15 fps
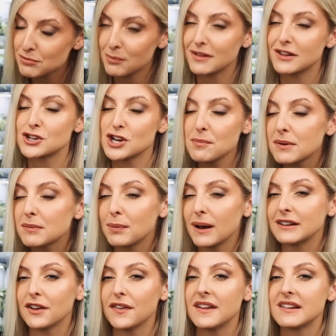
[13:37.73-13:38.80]
probably the cheapest
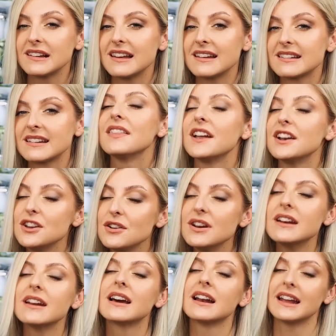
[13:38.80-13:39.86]
plant on this list, then you
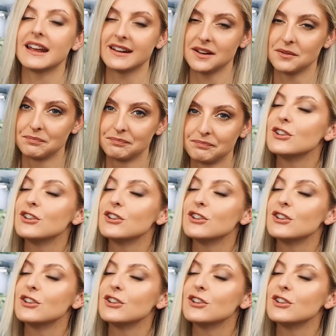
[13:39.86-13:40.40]
need a caladium.